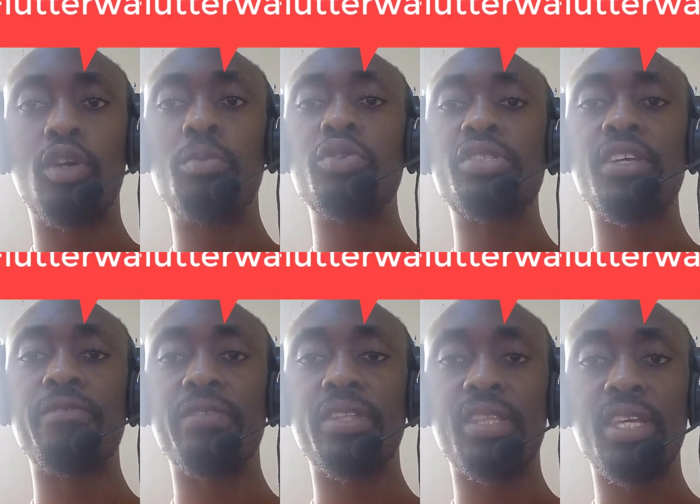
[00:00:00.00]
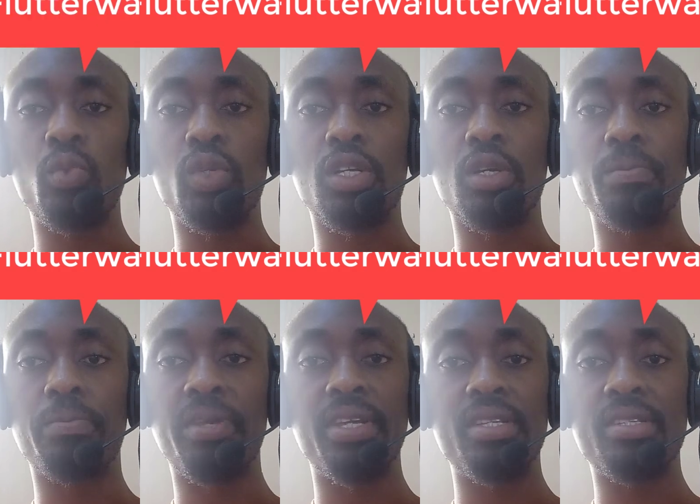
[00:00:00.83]
almost every day with
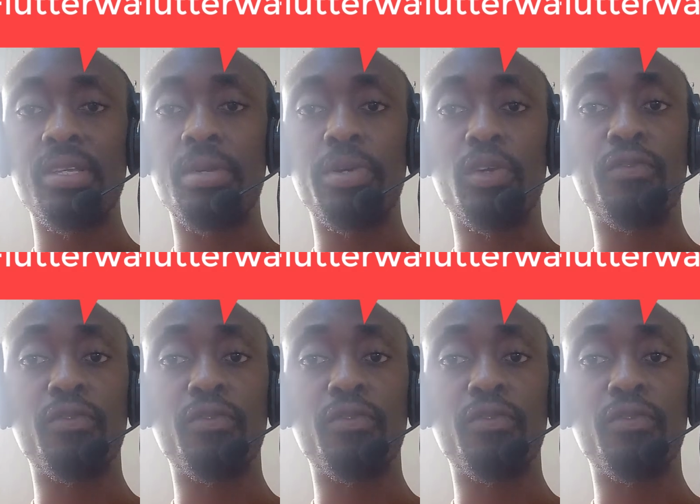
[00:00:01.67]
complaints about